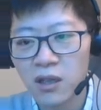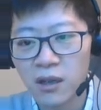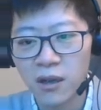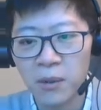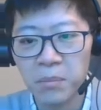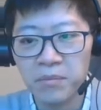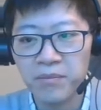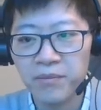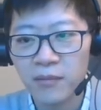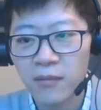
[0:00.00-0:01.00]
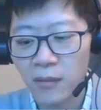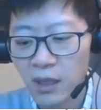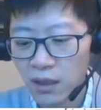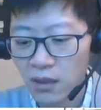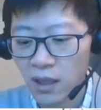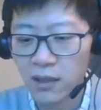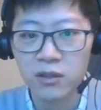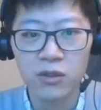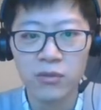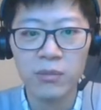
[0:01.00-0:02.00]
and
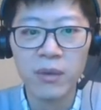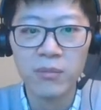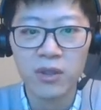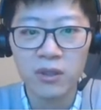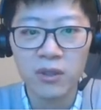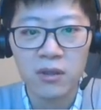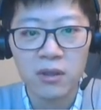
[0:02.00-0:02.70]
just remember,